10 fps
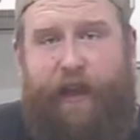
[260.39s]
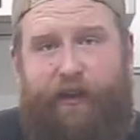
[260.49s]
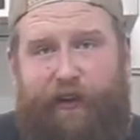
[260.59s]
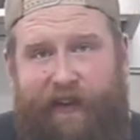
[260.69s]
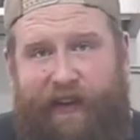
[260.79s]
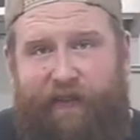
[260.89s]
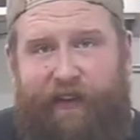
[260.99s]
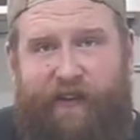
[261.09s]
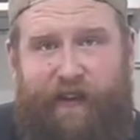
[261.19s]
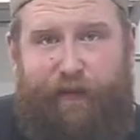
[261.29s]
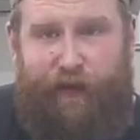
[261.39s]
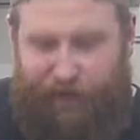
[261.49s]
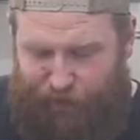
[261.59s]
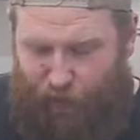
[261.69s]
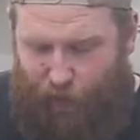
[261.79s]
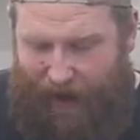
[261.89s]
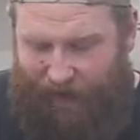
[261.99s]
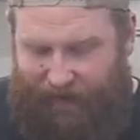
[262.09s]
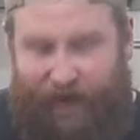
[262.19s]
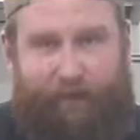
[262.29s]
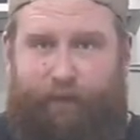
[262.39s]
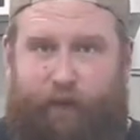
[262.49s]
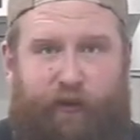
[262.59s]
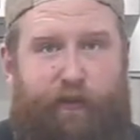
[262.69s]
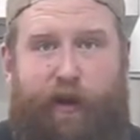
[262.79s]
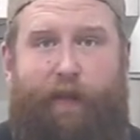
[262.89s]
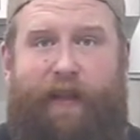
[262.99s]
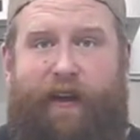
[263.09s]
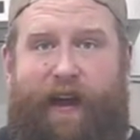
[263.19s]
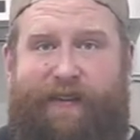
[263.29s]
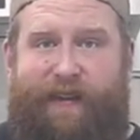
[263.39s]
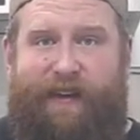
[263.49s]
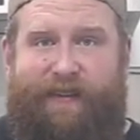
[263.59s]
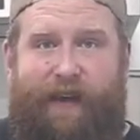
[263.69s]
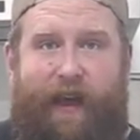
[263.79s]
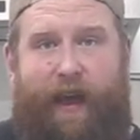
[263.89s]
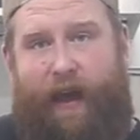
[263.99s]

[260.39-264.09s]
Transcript: You can leave these in the fridge for a while, like just put them in there as is,